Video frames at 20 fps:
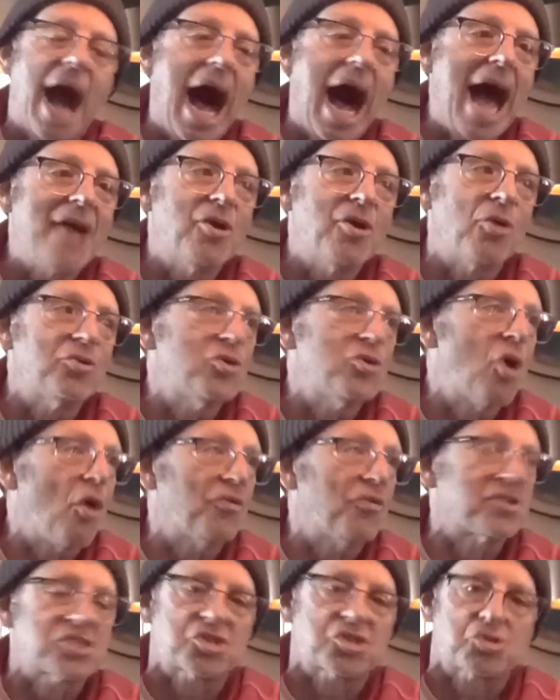And I don't
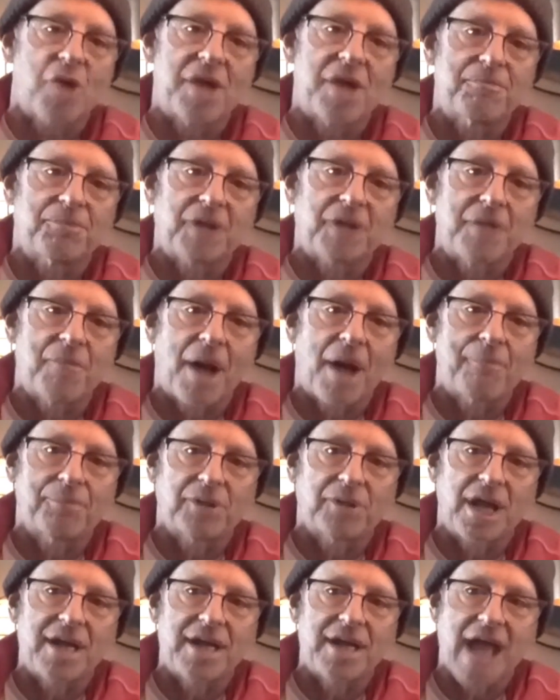know that straight
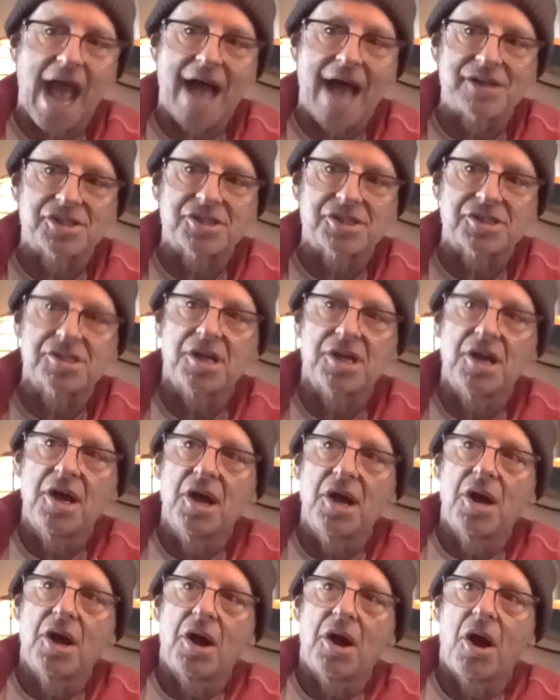play-by-play casts
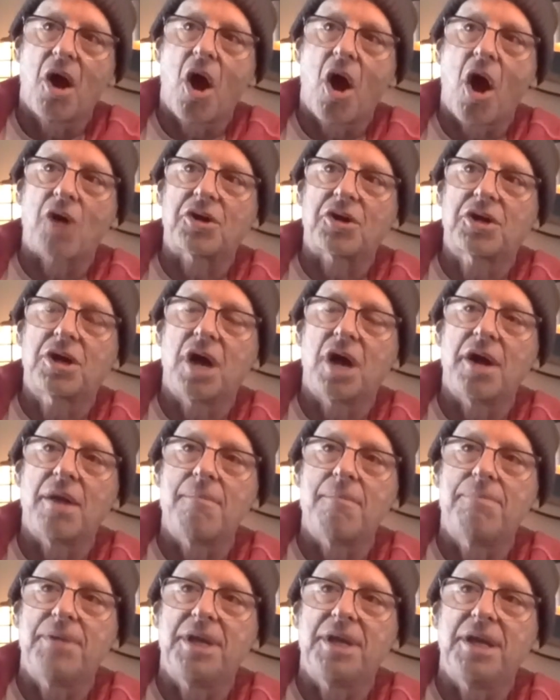are
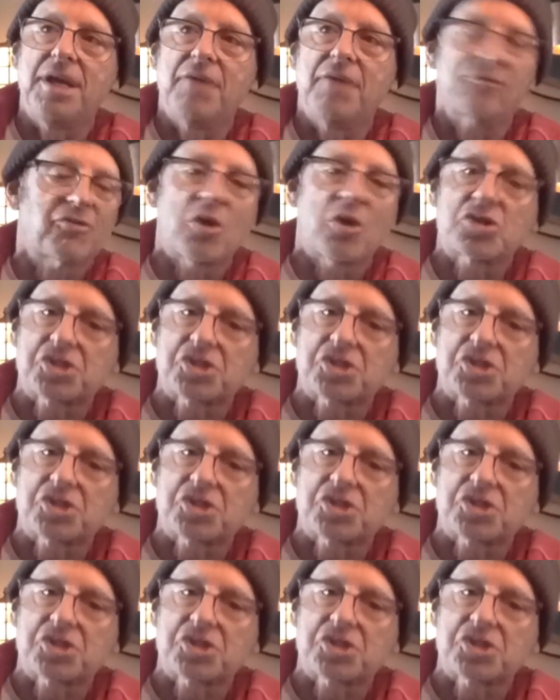gonna be.